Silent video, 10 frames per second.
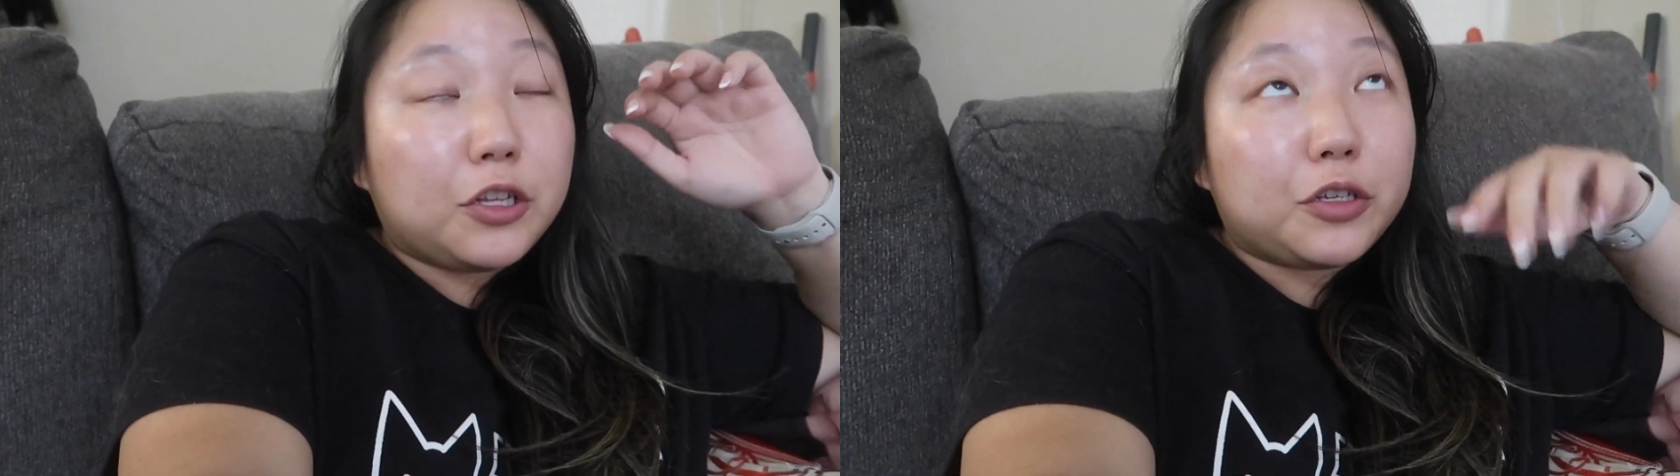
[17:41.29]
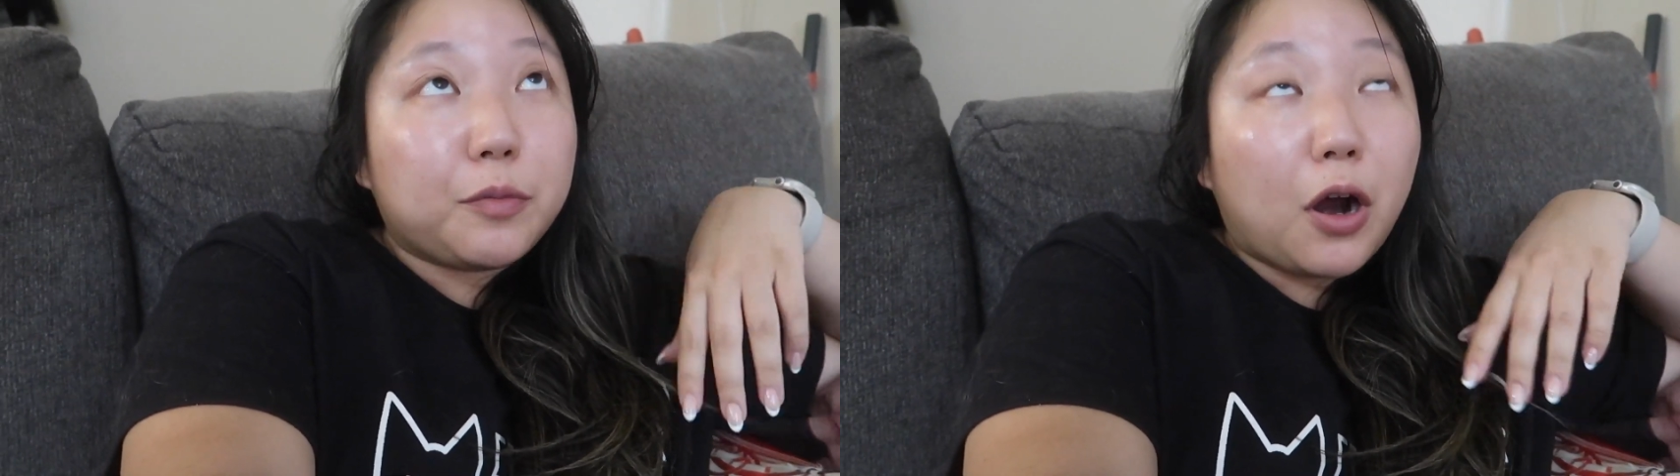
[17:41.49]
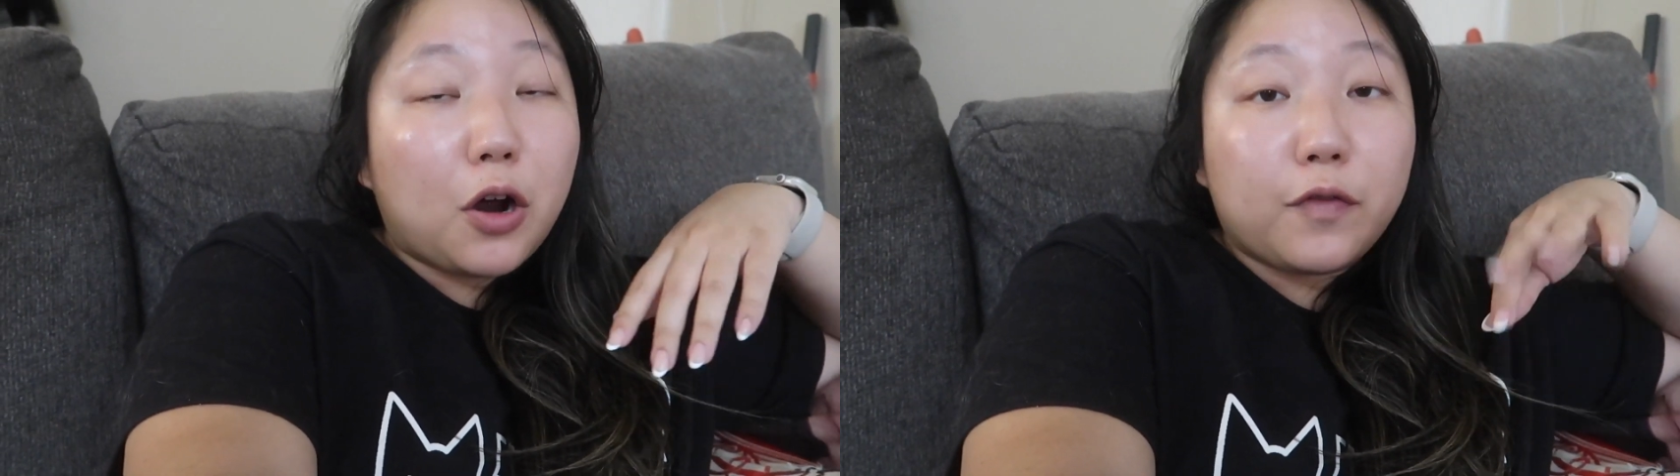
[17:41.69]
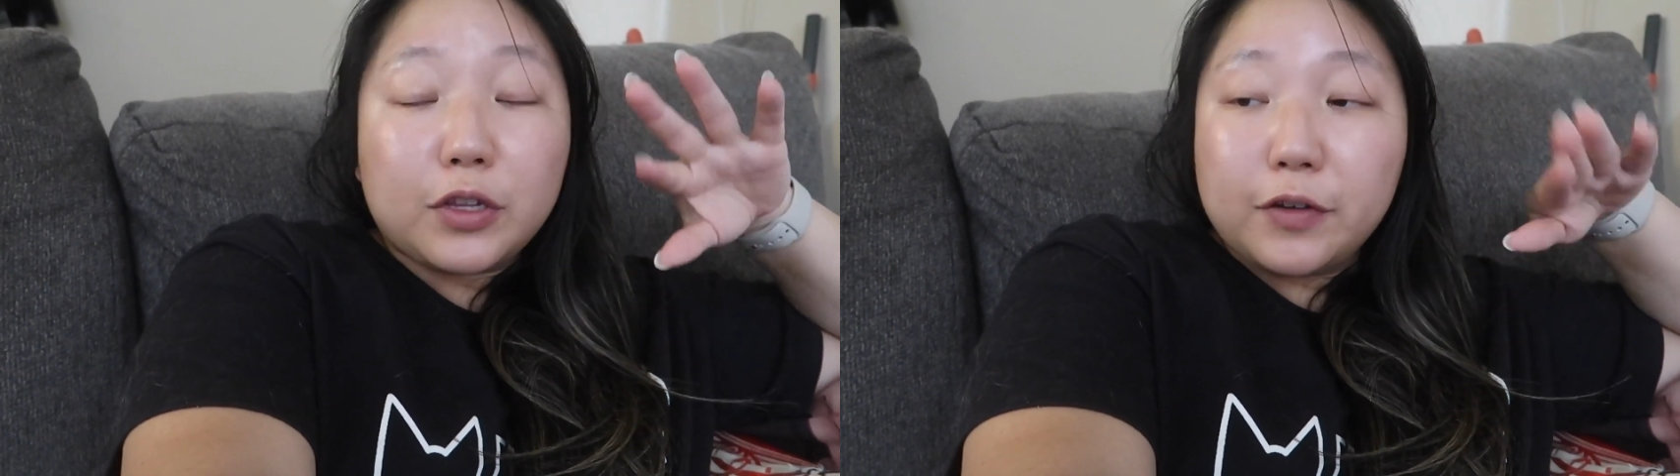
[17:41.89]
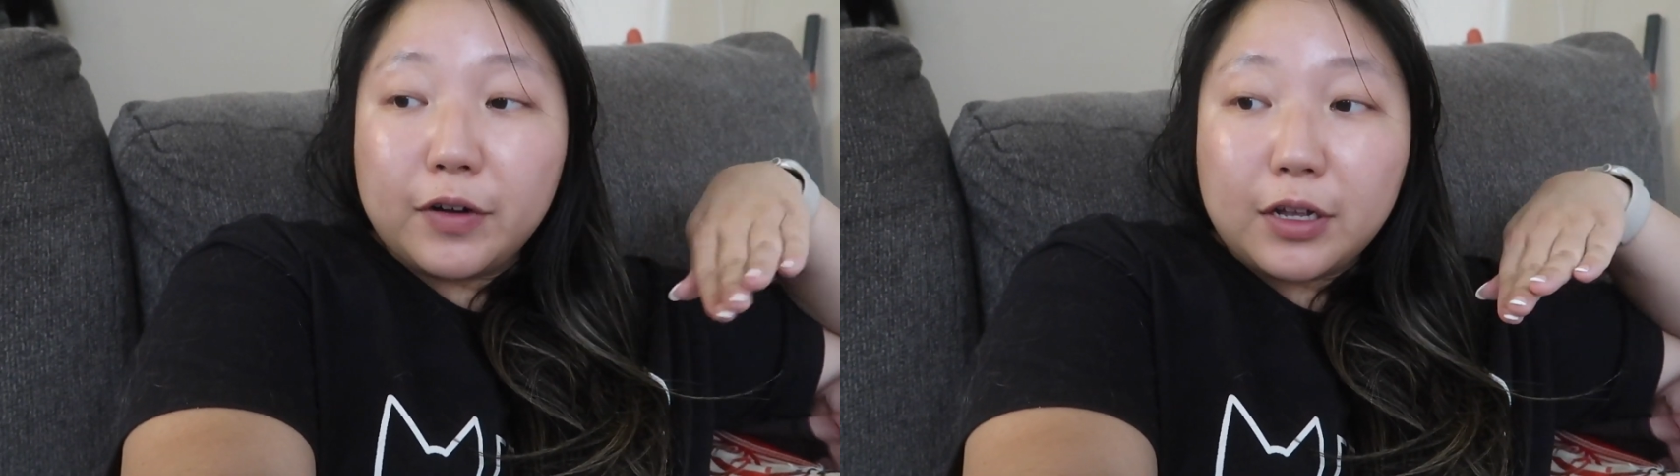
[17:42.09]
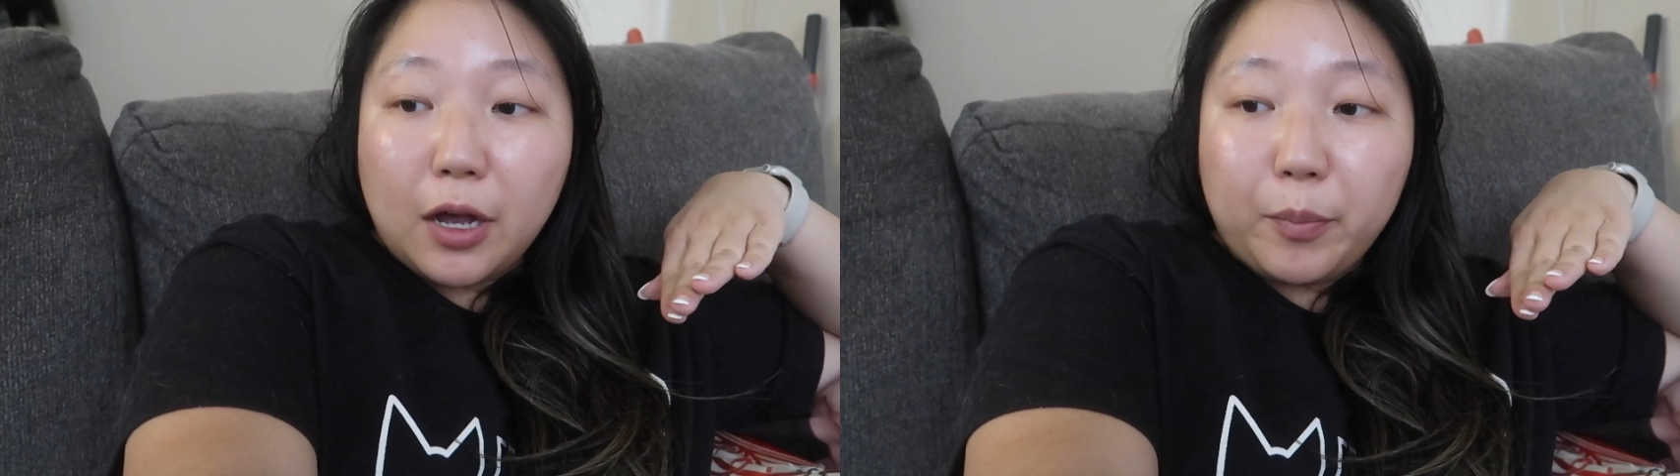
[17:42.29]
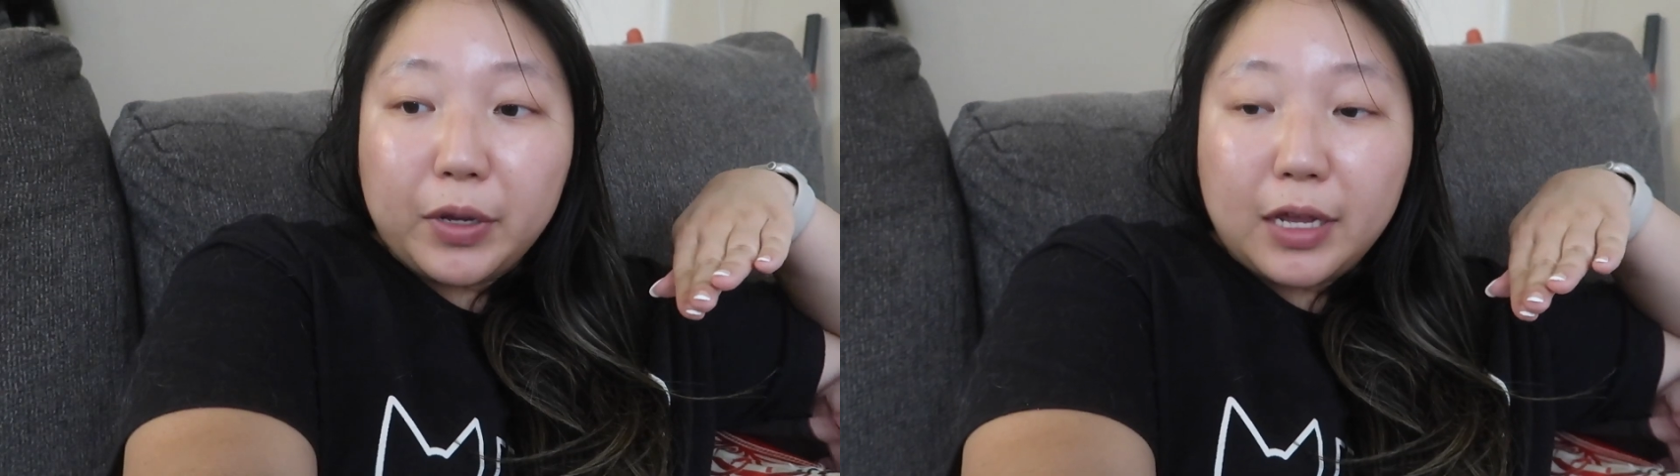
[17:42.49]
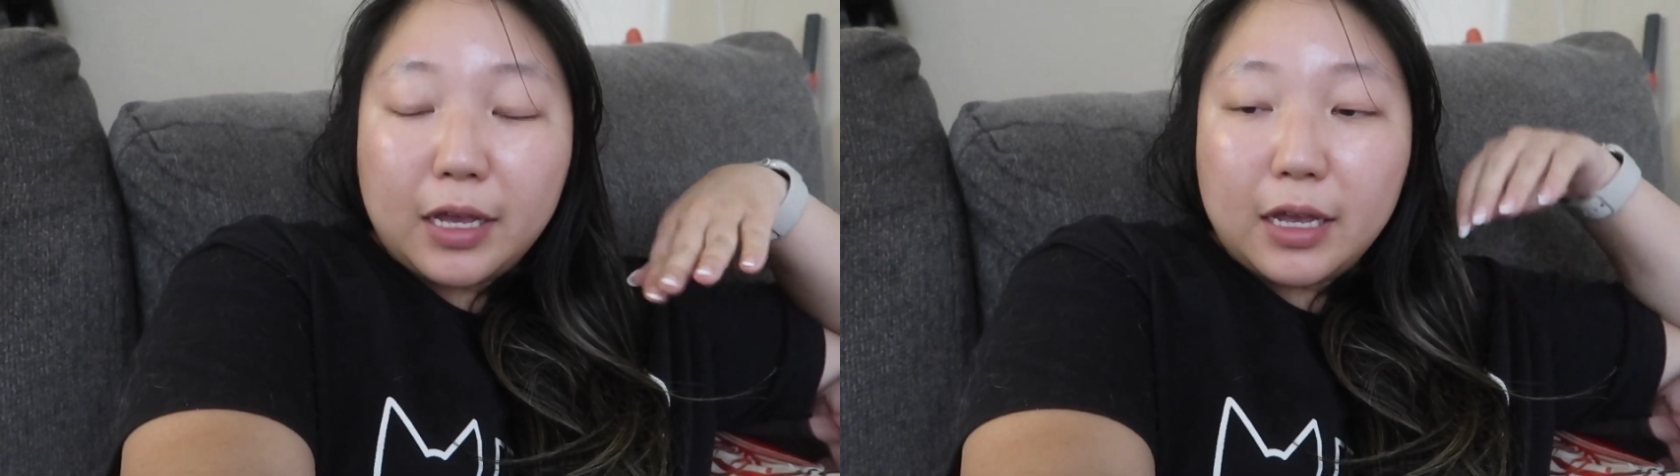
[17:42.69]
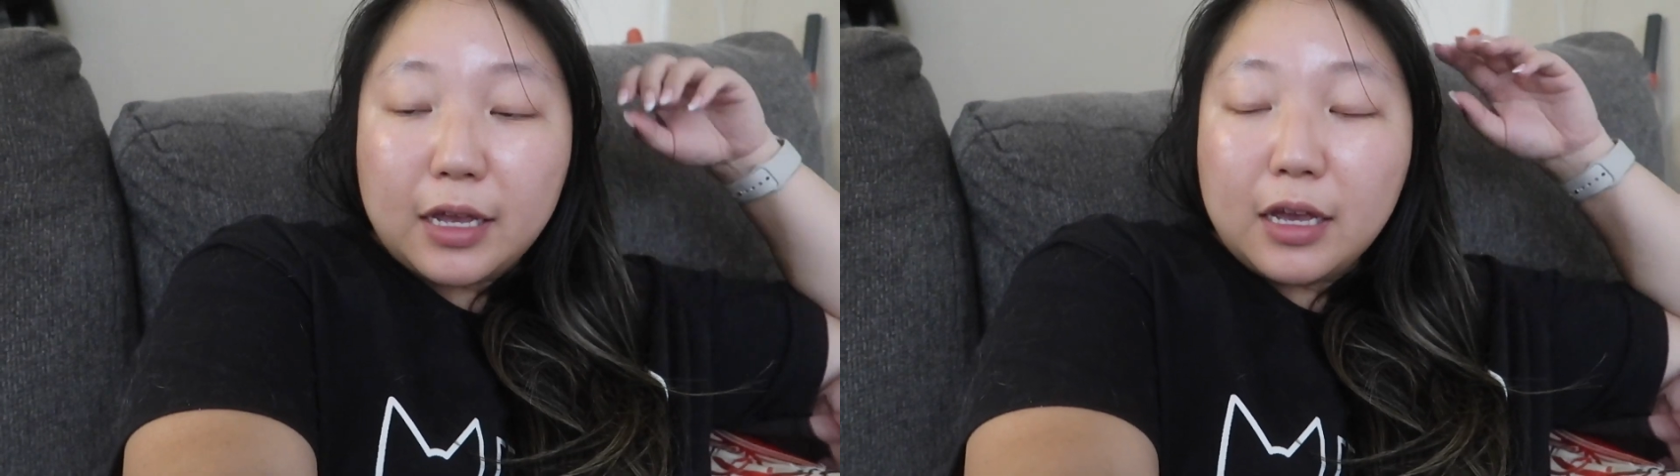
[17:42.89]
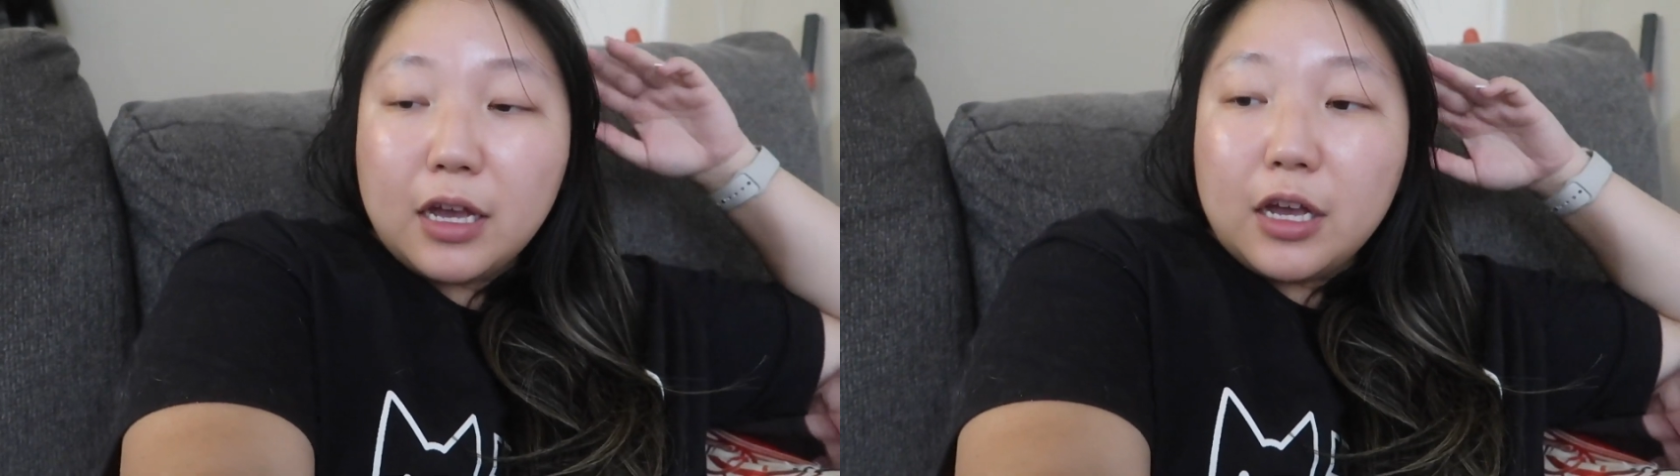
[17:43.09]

tomorrow for a different company.